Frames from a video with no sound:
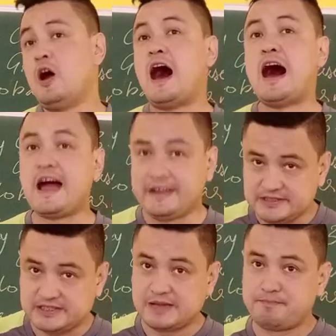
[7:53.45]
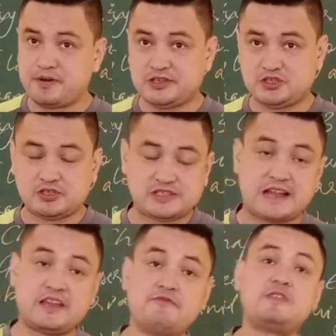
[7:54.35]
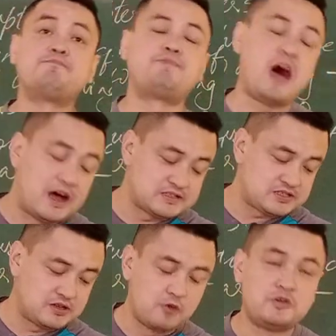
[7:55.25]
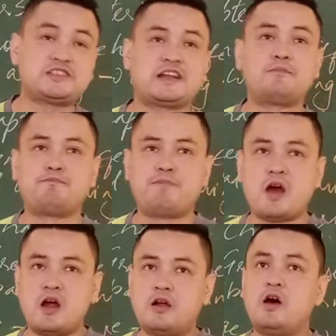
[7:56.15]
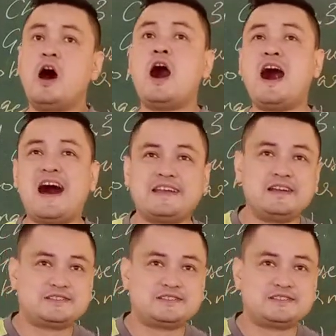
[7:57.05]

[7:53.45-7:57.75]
high temperatures and even plants which cannot bear high